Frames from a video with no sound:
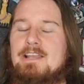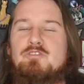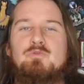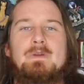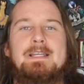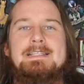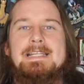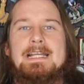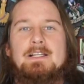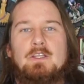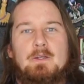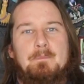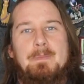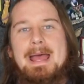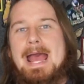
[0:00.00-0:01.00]
I just wanted to take a
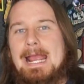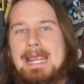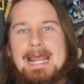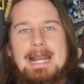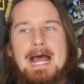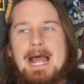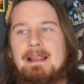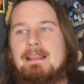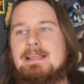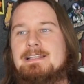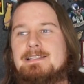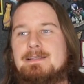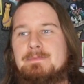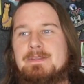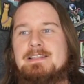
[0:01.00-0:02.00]
look back and highlight
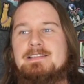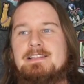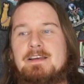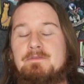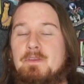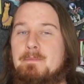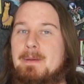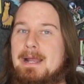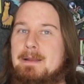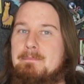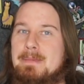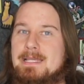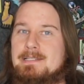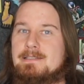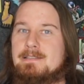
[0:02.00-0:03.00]
some of the stuff you might have
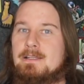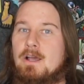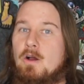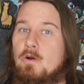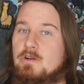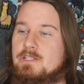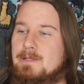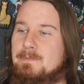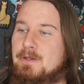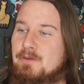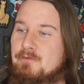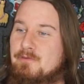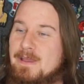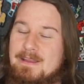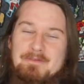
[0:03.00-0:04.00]
missed or some of your
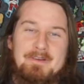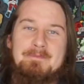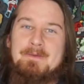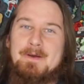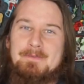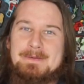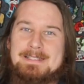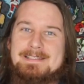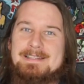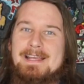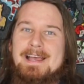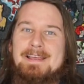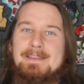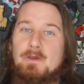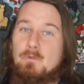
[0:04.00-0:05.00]
favorite moments
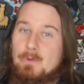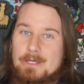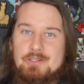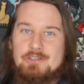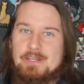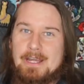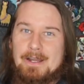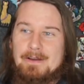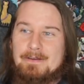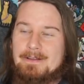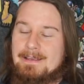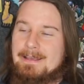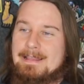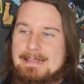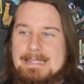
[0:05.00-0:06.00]
that we
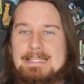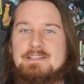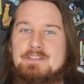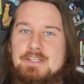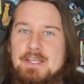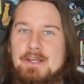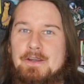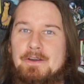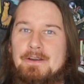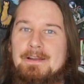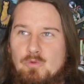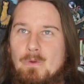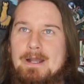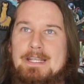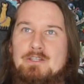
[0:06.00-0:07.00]
shared this year
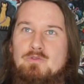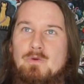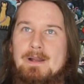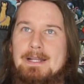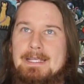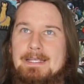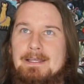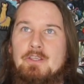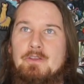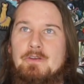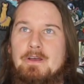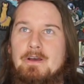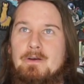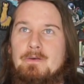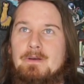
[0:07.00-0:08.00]
2020. You
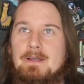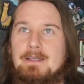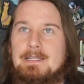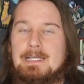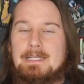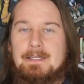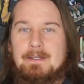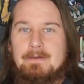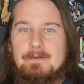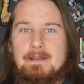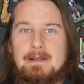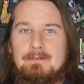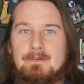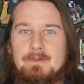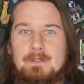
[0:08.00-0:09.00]
know, that year
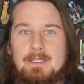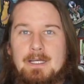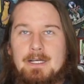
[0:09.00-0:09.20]
that everyone